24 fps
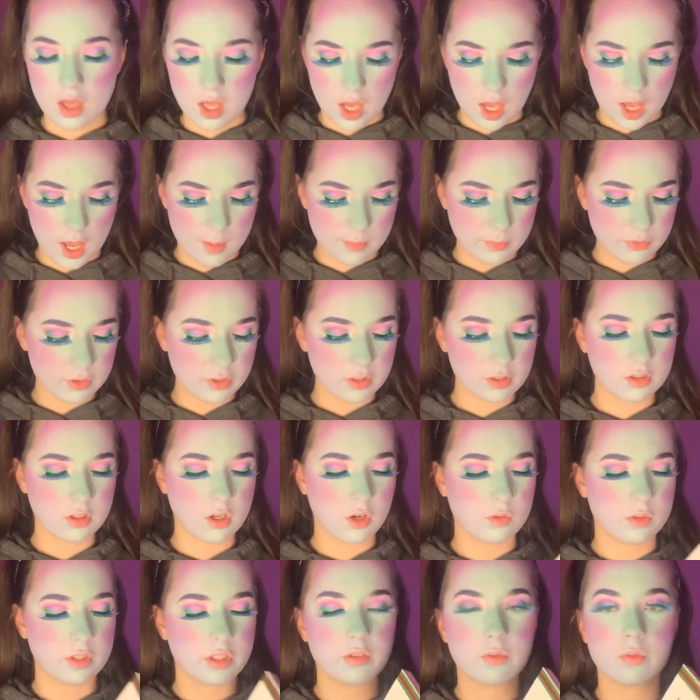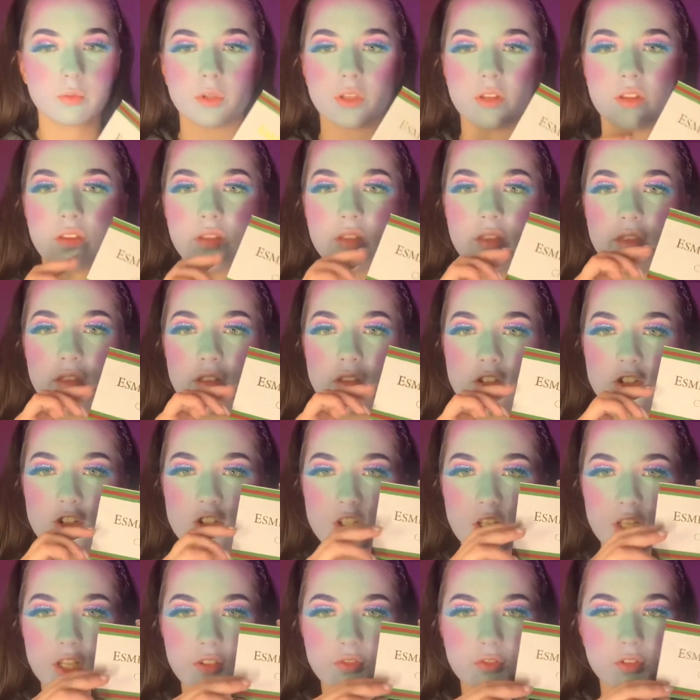I'm just gonna go in with this
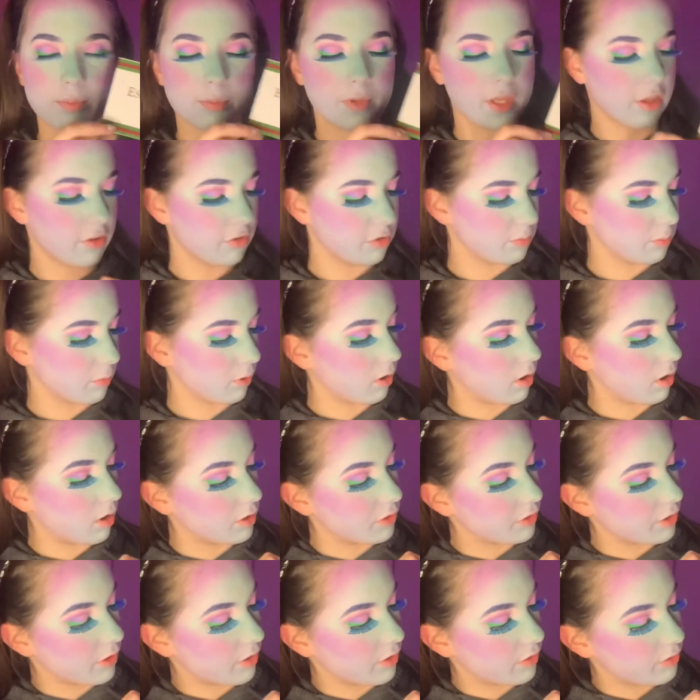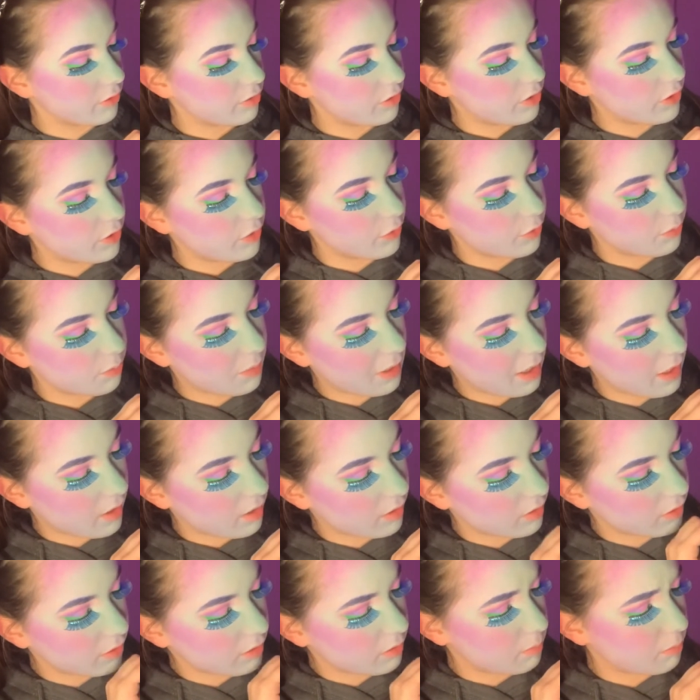shade from the Esmeralda 2
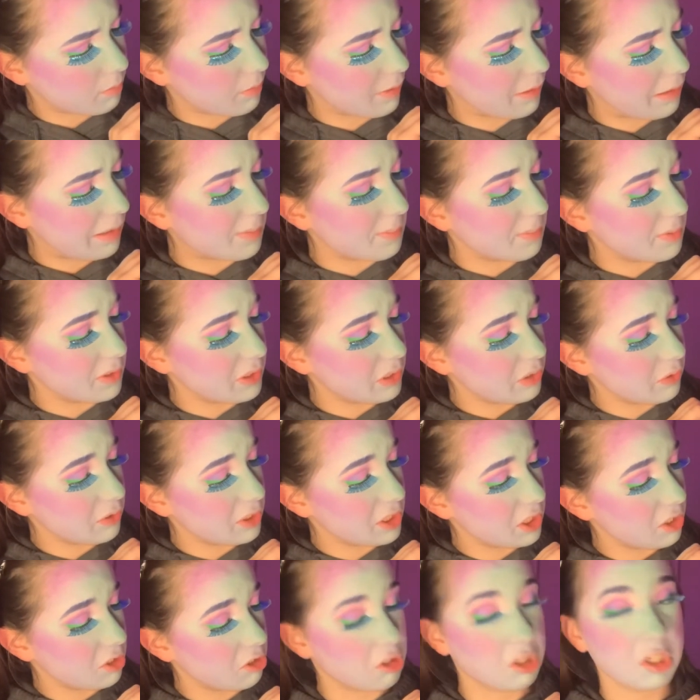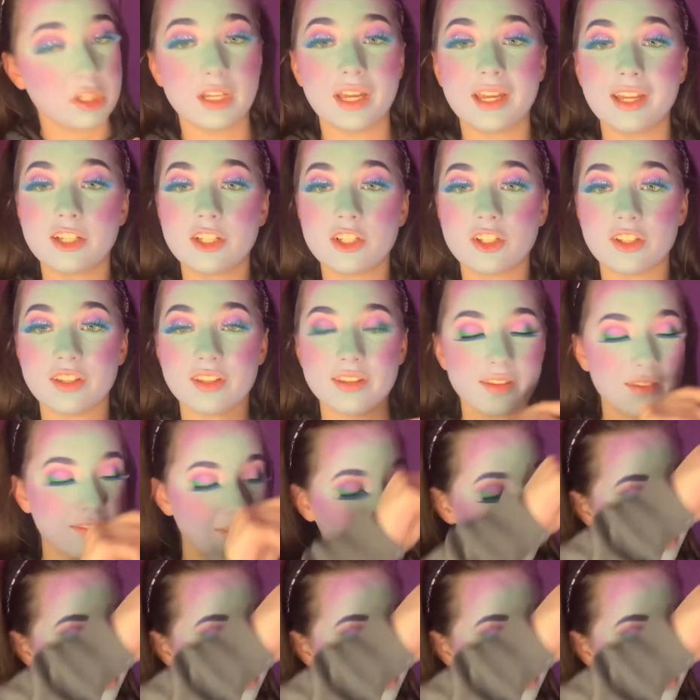palette by Beauty Creations.